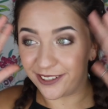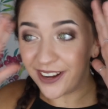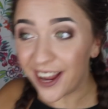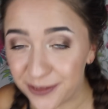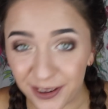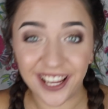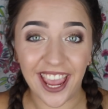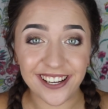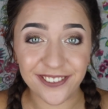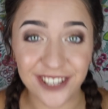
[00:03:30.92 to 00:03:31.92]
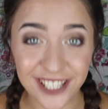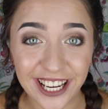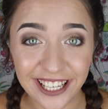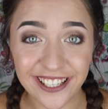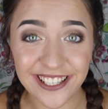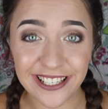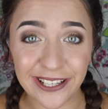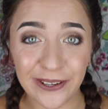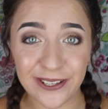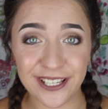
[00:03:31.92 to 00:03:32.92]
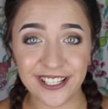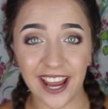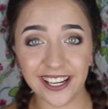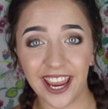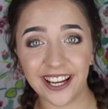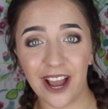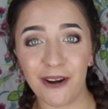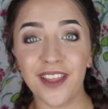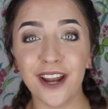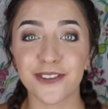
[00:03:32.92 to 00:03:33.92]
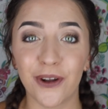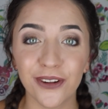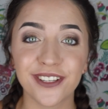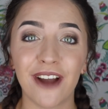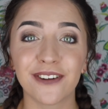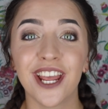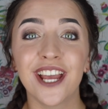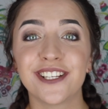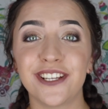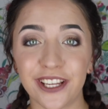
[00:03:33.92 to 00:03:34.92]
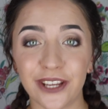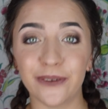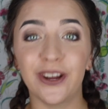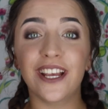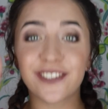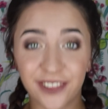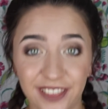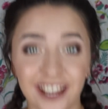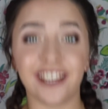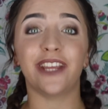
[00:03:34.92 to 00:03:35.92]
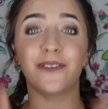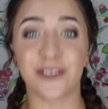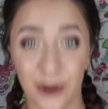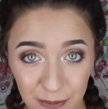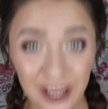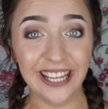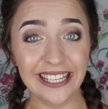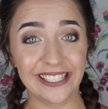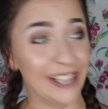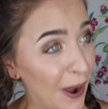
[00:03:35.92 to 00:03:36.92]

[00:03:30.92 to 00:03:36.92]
You guys, we are getting ridiculously close to 10k now and that is all down to you, so thank you so much.